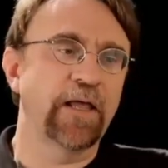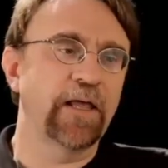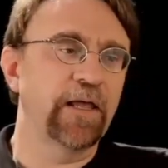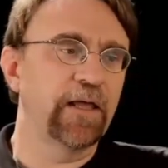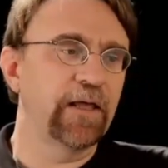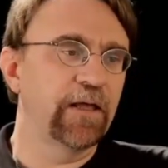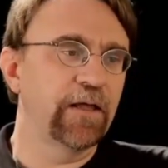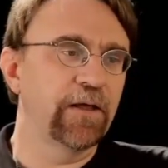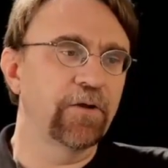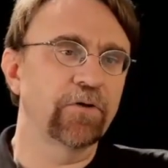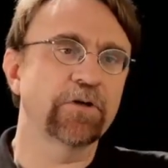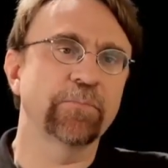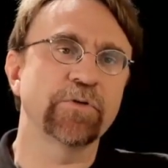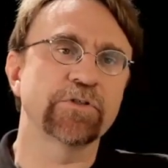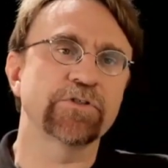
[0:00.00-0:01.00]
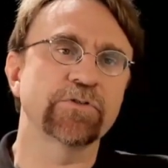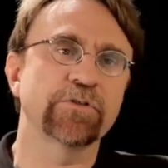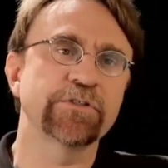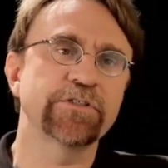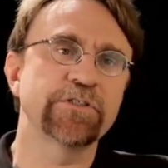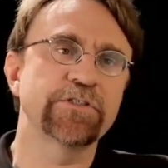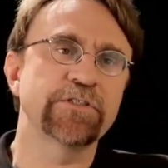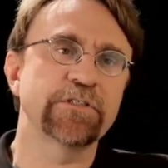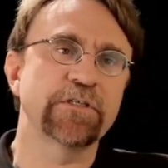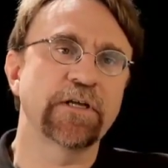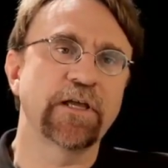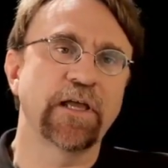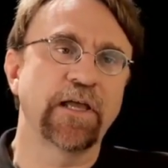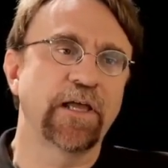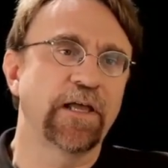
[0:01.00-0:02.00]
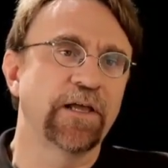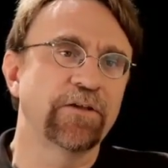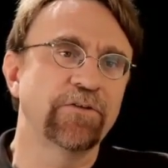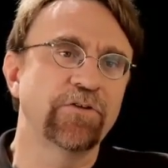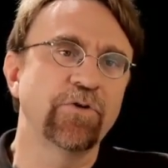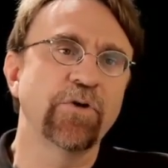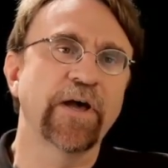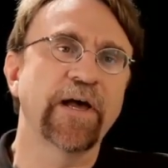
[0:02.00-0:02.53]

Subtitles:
and hook up your sources, and you